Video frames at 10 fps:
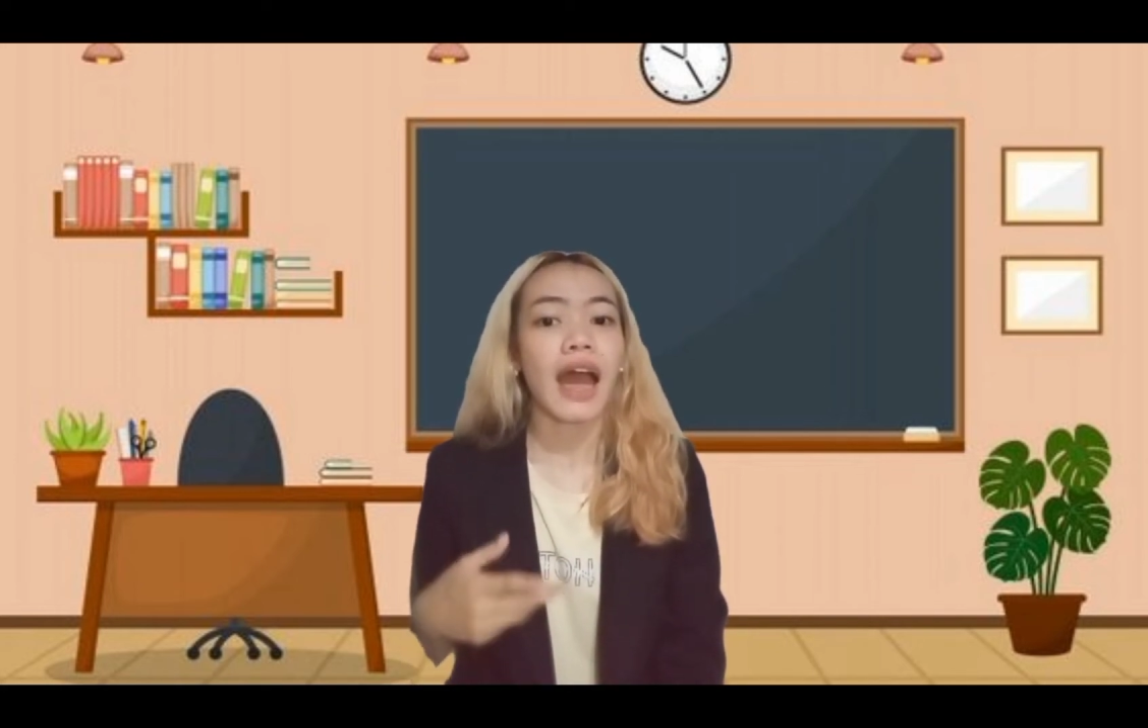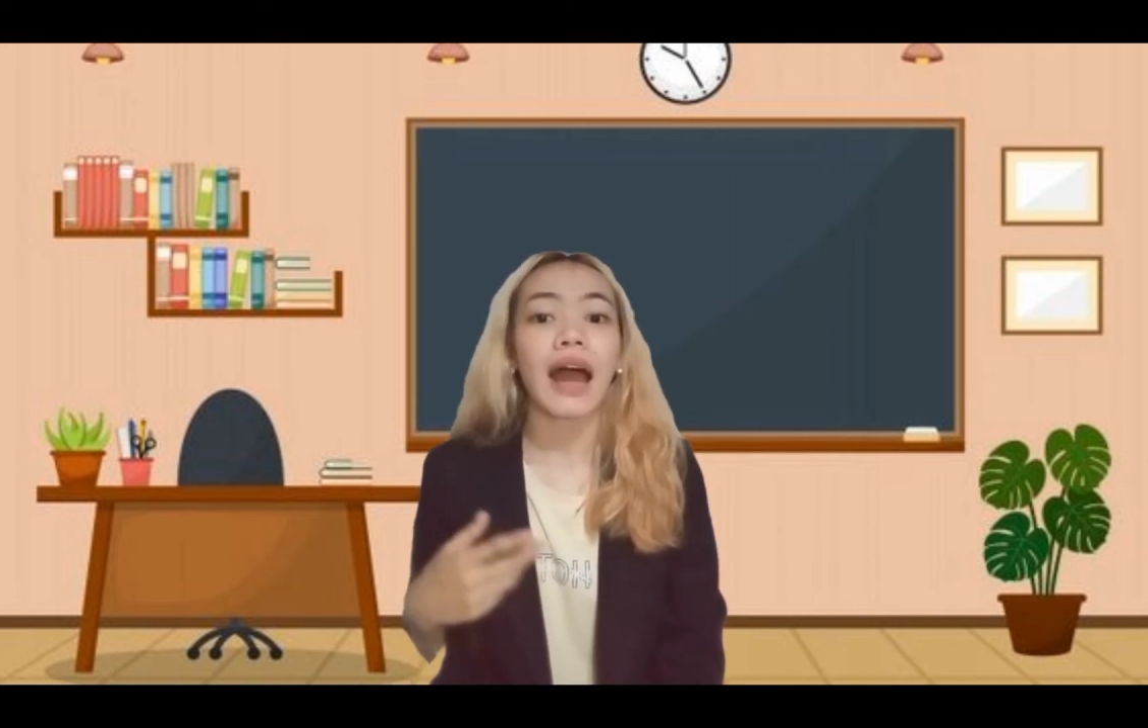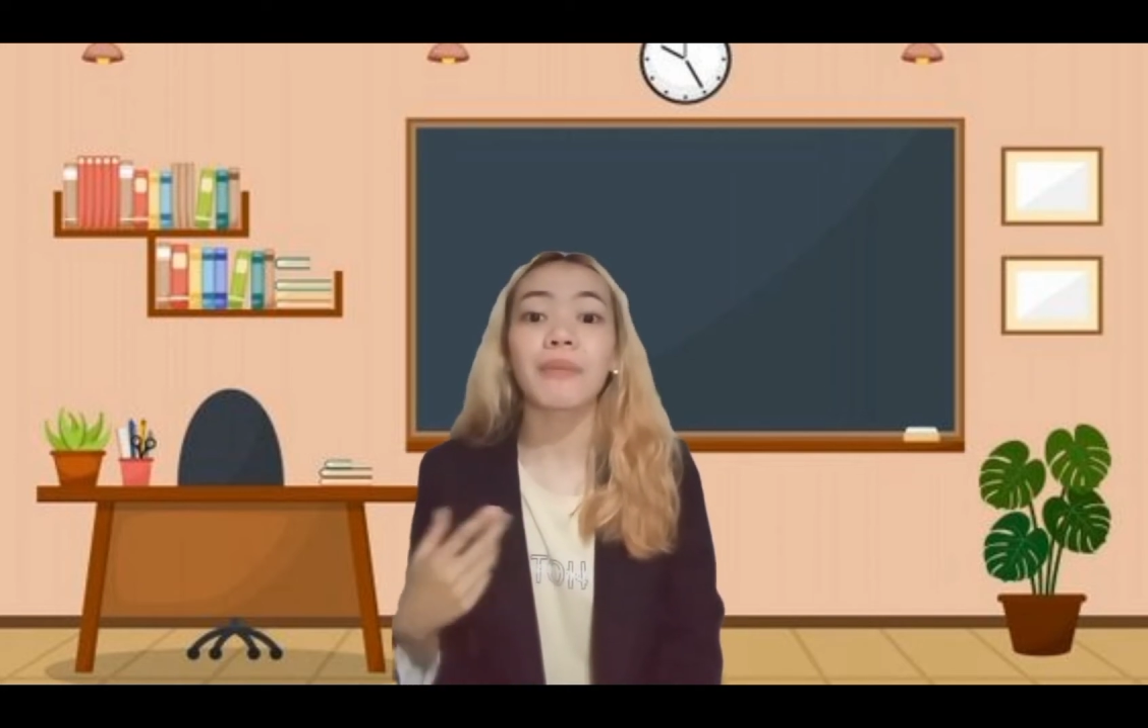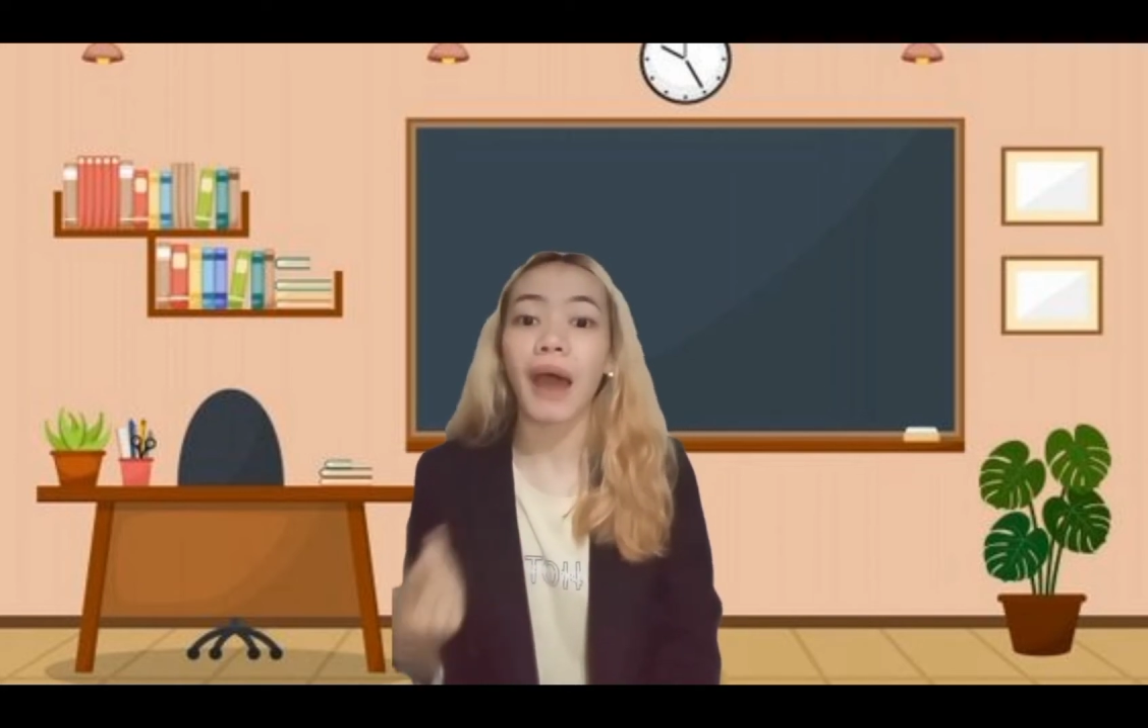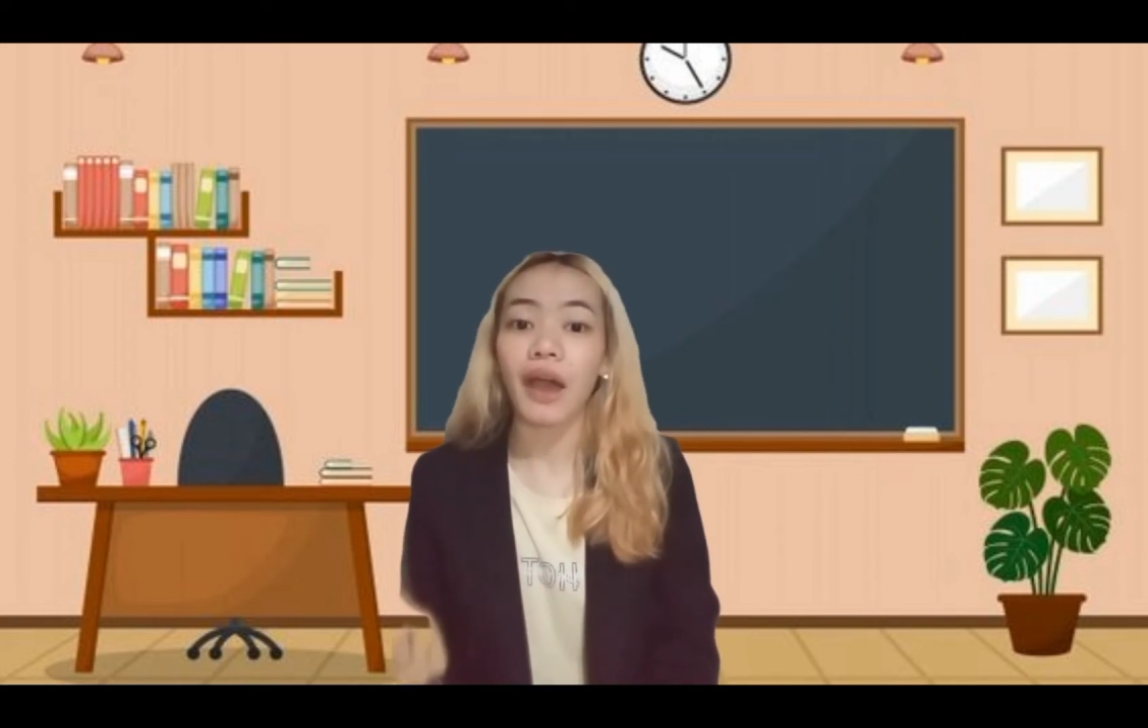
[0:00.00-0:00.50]

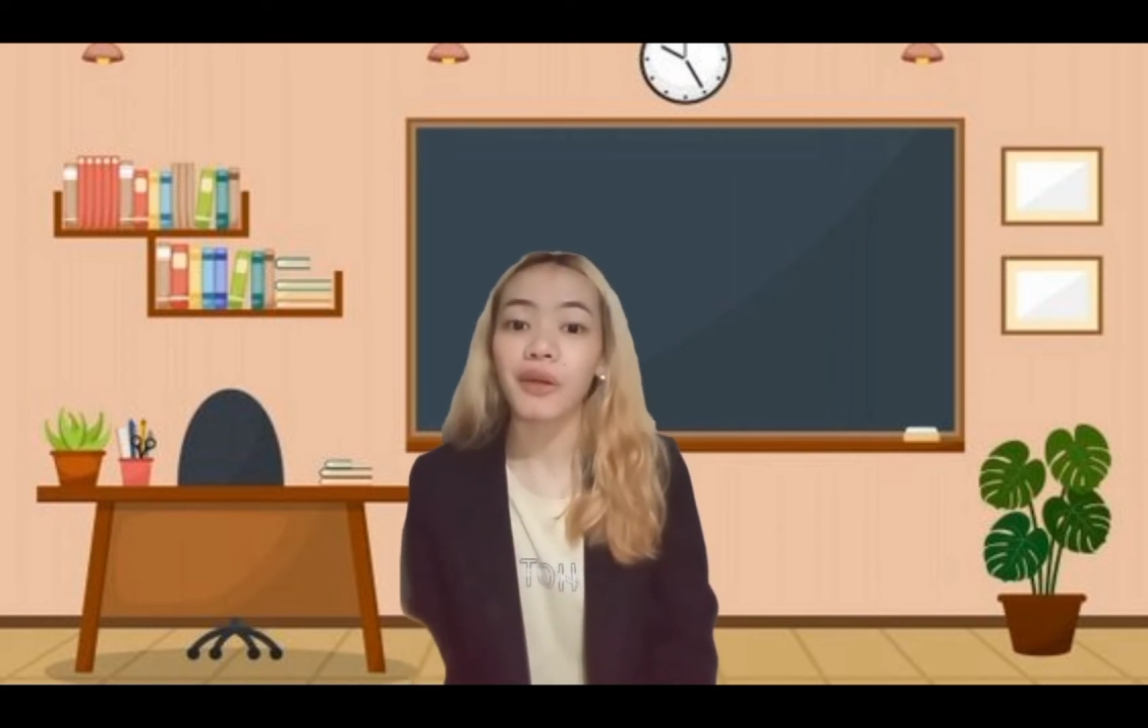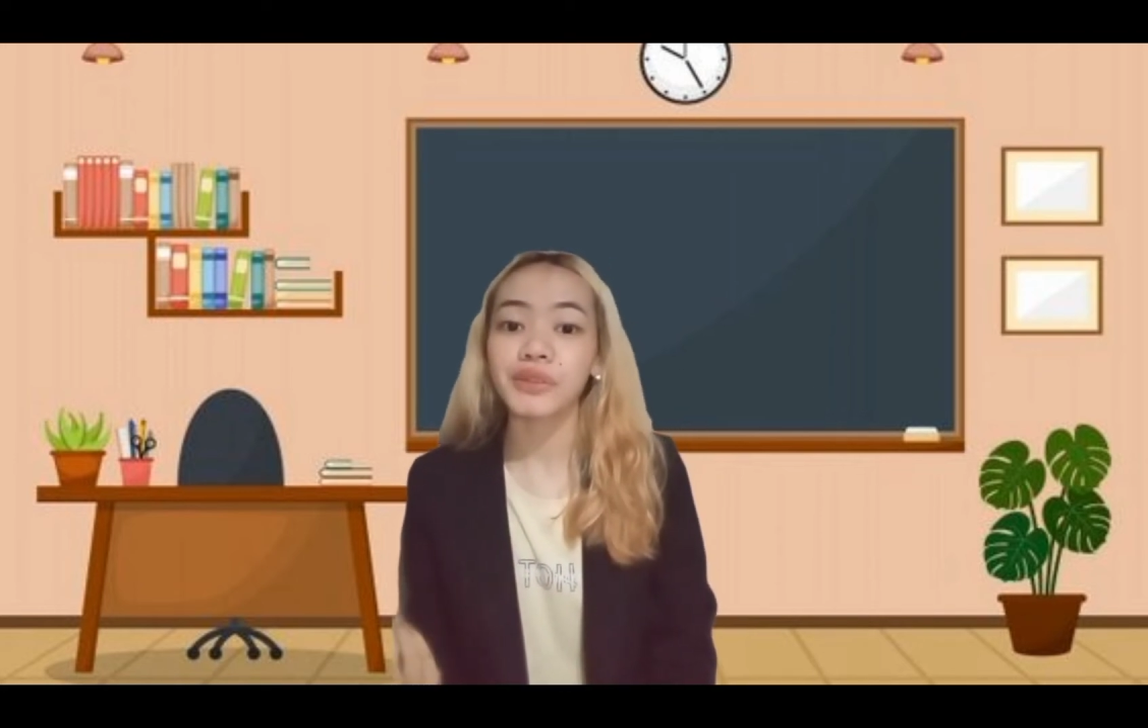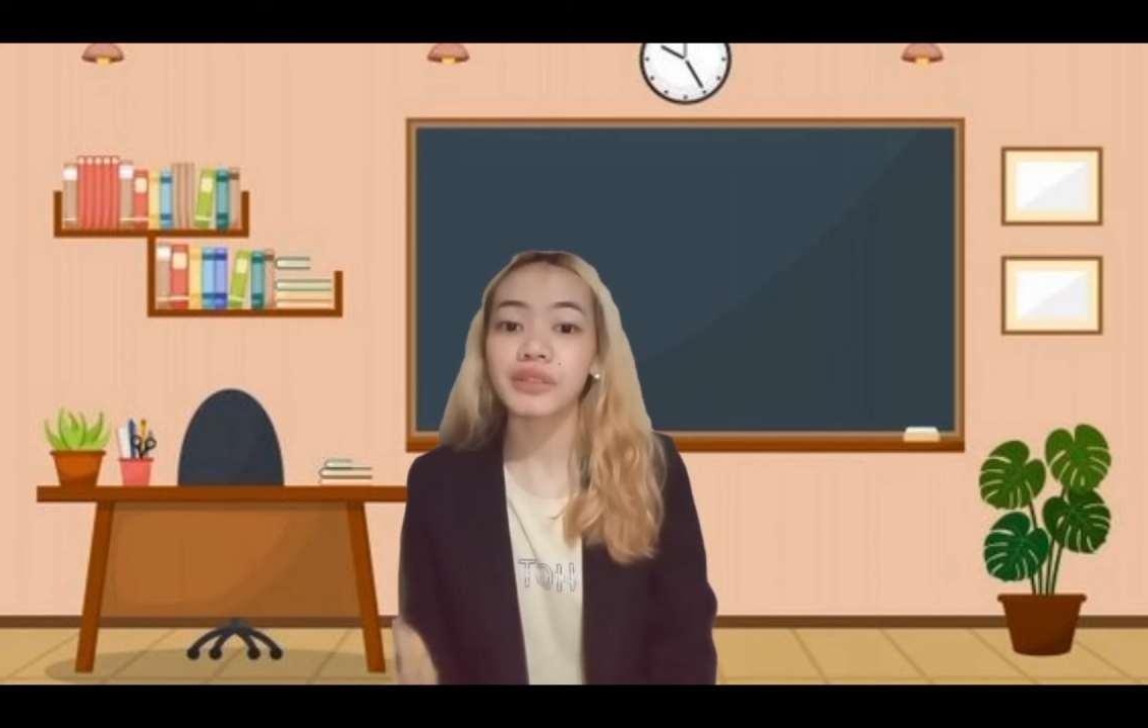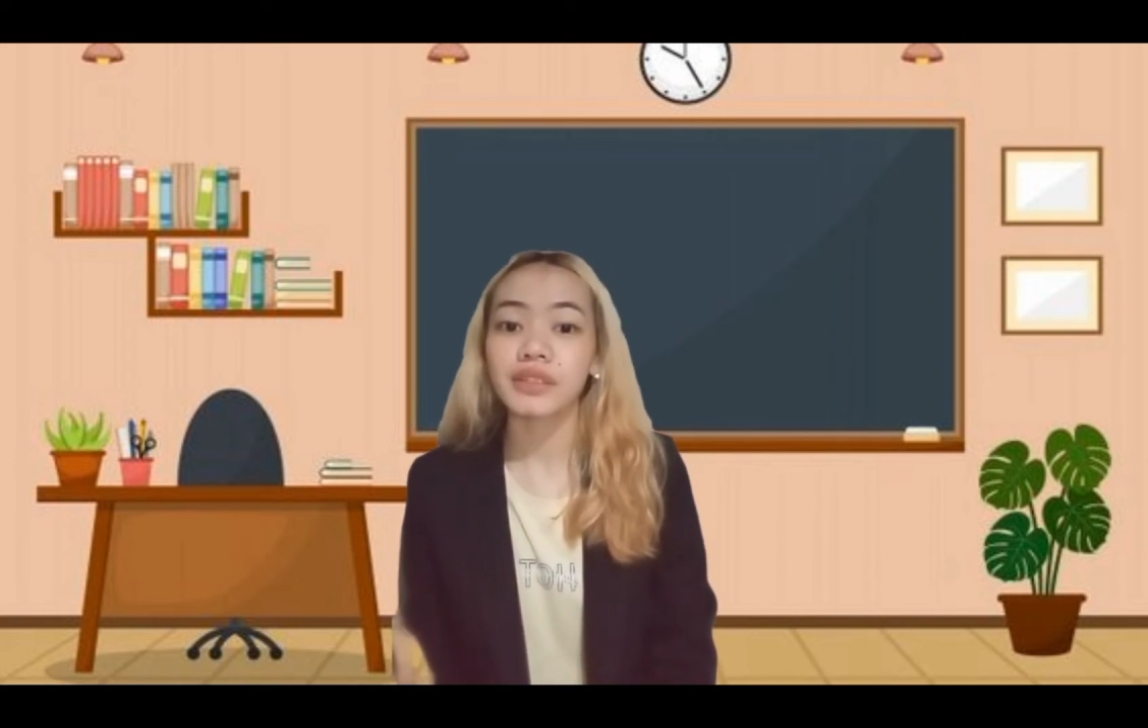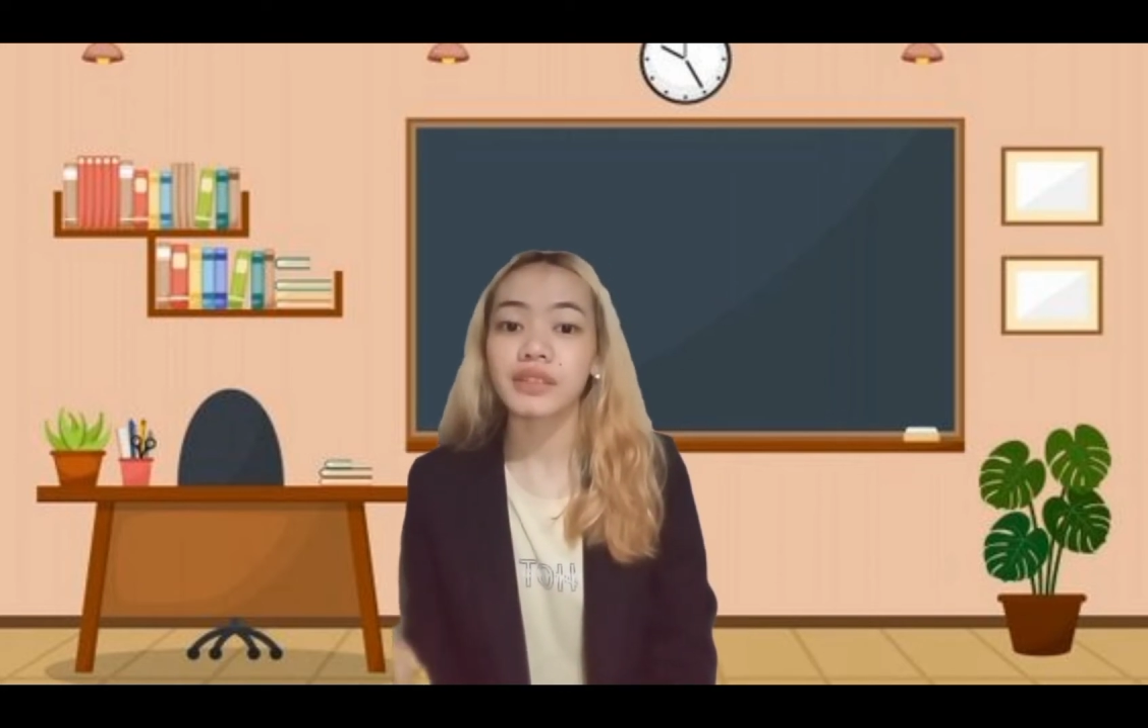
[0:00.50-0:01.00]
about